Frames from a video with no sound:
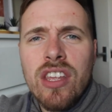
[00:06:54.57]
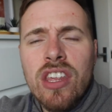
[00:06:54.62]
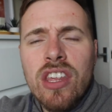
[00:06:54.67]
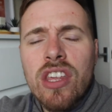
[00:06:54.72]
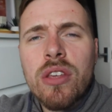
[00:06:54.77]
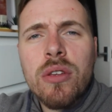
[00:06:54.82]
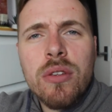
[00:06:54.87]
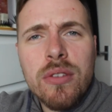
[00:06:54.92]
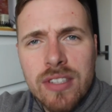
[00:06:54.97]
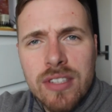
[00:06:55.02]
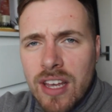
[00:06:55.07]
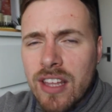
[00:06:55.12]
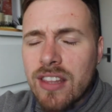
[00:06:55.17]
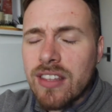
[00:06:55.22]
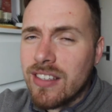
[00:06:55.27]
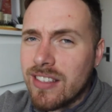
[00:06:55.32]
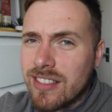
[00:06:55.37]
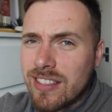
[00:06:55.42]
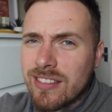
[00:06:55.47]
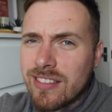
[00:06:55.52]
use
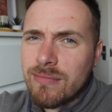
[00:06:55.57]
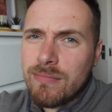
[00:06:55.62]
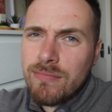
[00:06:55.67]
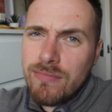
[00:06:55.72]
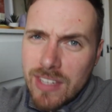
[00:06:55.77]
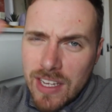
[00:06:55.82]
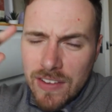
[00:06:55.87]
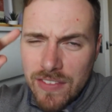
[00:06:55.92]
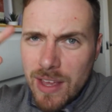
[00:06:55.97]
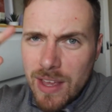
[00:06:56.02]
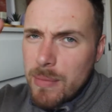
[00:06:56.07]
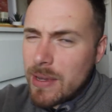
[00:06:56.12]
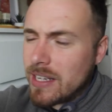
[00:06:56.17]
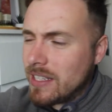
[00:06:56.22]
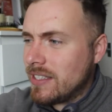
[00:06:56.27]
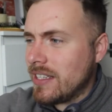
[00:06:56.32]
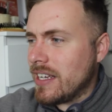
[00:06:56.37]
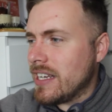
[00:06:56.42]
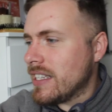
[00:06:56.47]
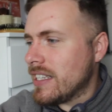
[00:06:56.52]
others, if that
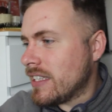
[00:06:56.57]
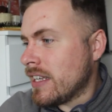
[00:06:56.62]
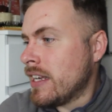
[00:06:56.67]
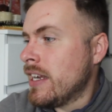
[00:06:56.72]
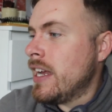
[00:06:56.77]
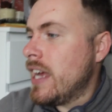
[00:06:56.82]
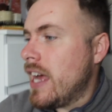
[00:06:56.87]
makes sense.